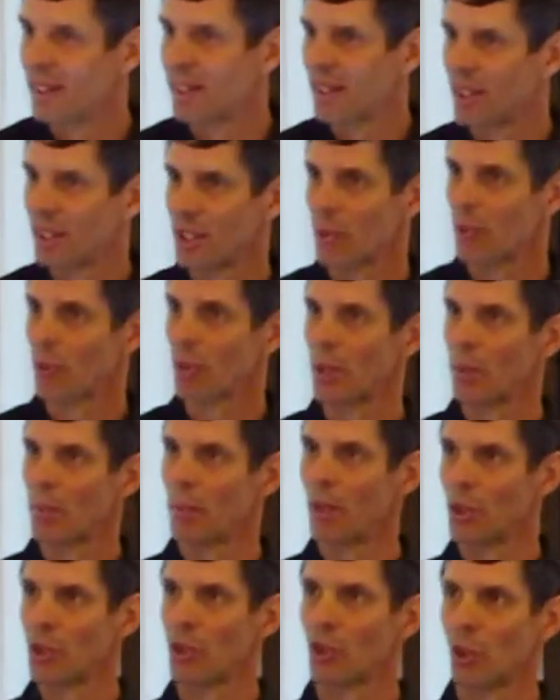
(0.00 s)
things that we're going
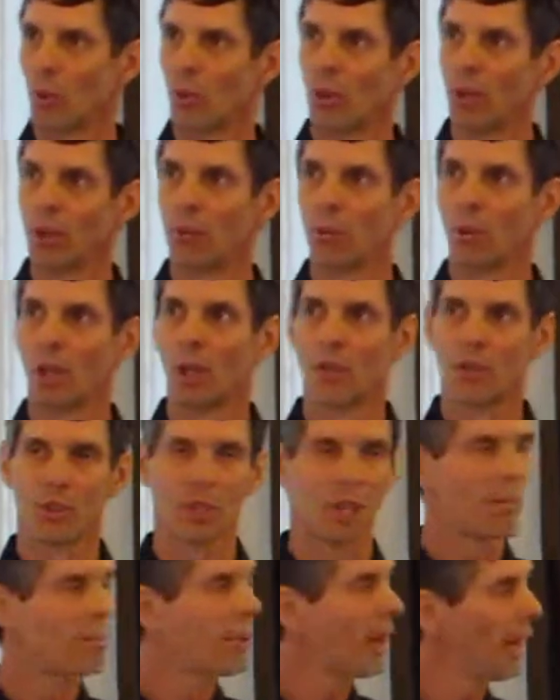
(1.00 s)
to make sure we're on the
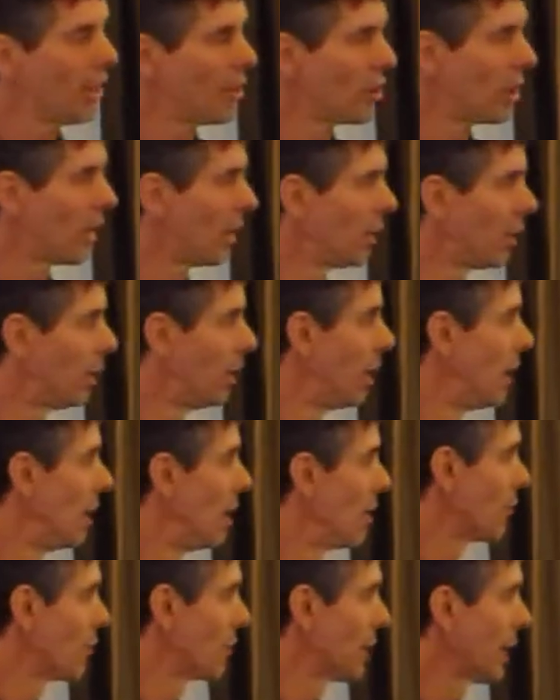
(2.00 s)
same page on.
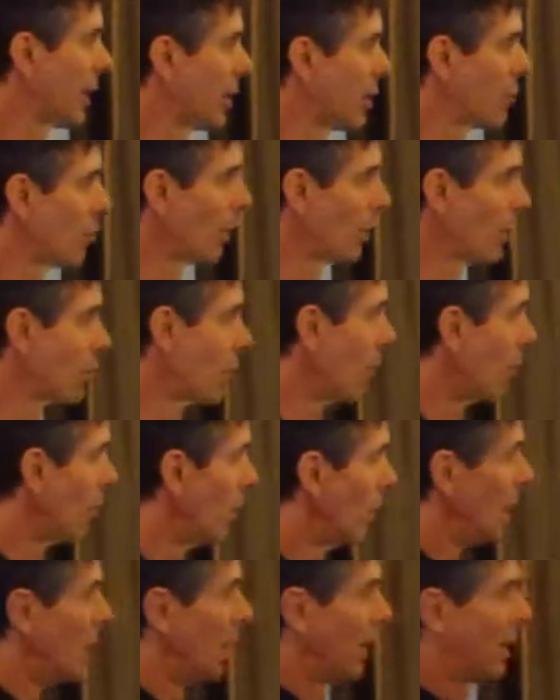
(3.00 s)
for how work.
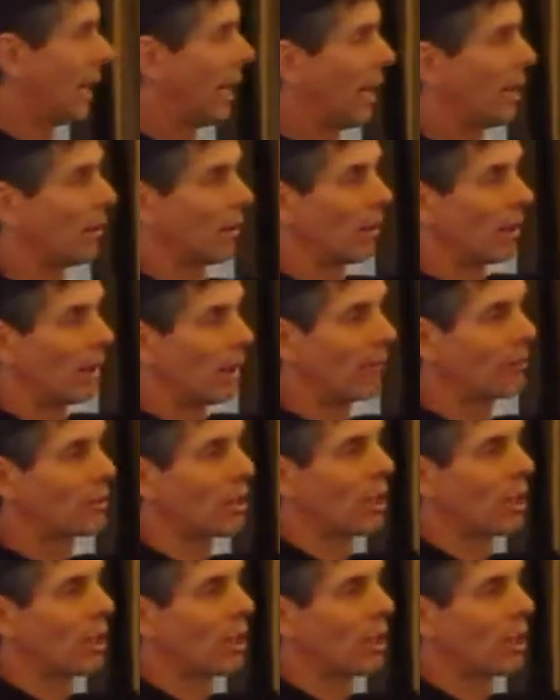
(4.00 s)
So now I've